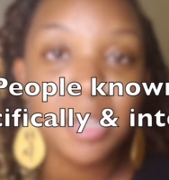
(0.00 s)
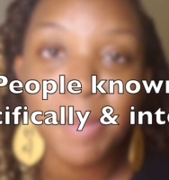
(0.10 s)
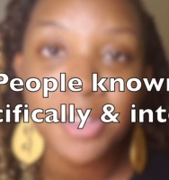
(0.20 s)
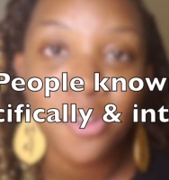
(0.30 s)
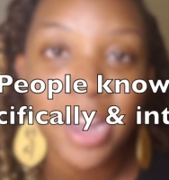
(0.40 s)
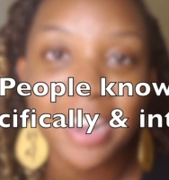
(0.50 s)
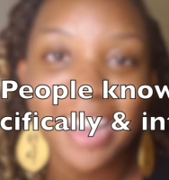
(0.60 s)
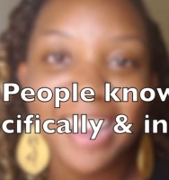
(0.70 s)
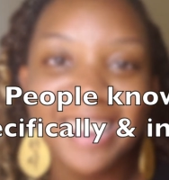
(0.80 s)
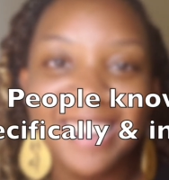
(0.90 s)
my
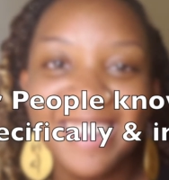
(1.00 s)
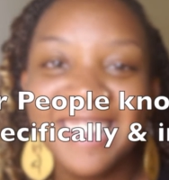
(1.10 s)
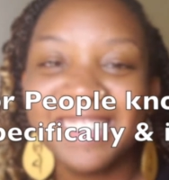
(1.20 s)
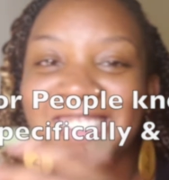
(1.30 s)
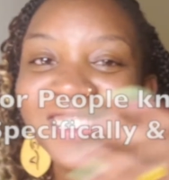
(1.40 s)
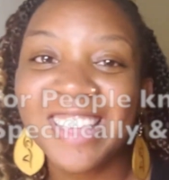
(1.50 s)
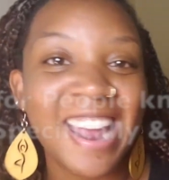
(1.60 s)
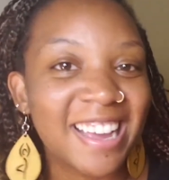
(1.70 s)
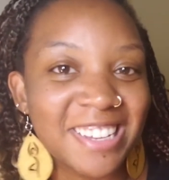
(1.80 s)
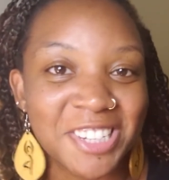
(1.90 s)
training so that I
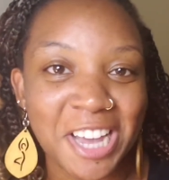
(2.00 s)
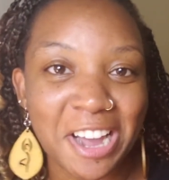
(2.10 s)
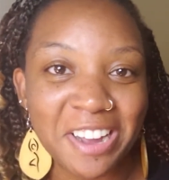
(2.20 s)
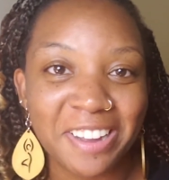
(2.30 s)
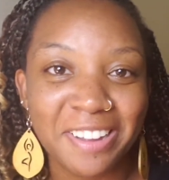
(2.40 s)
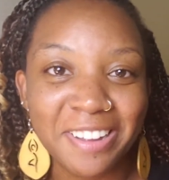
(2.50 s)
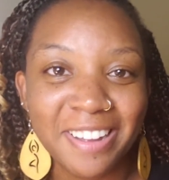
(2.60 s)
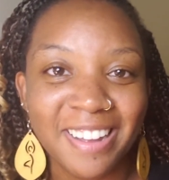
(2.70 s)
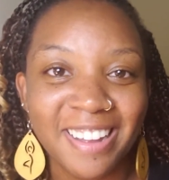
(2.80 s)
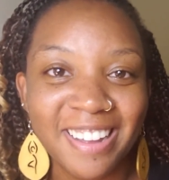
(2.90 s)
could share,
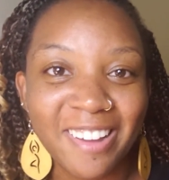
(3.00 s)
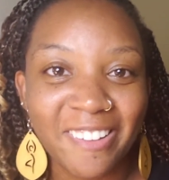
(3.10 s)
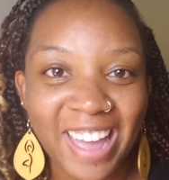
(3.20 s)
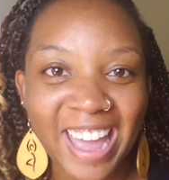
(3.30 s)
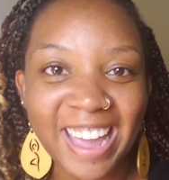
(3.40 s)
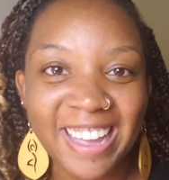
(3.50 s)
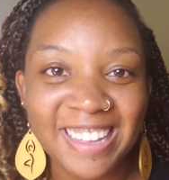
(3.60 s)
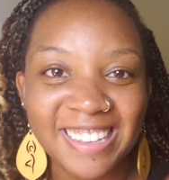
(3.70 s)
okay?